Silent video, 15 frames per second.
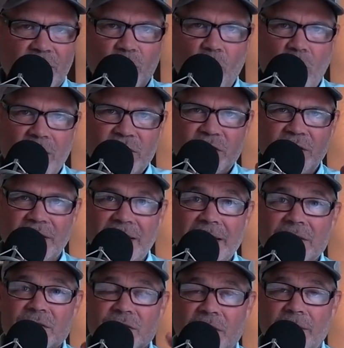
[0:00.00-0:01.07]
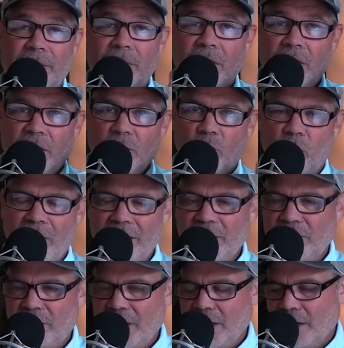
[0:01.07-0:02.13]
I want you to get some
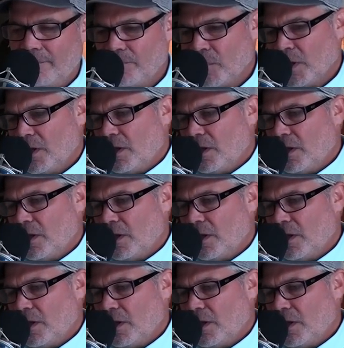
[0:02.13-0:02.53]
wins there.